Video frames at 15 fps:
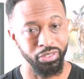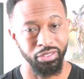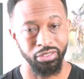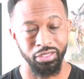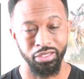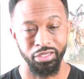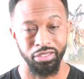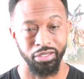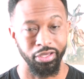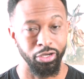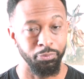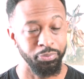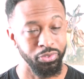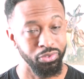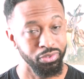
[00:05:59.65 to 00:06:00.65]
and to
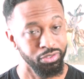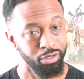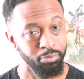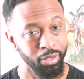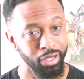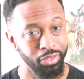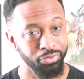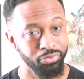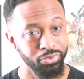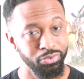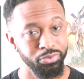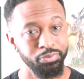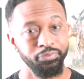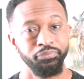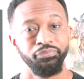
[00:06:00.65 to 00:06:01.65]
help you go to the
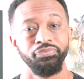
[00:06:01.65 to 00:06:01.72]
bathroom.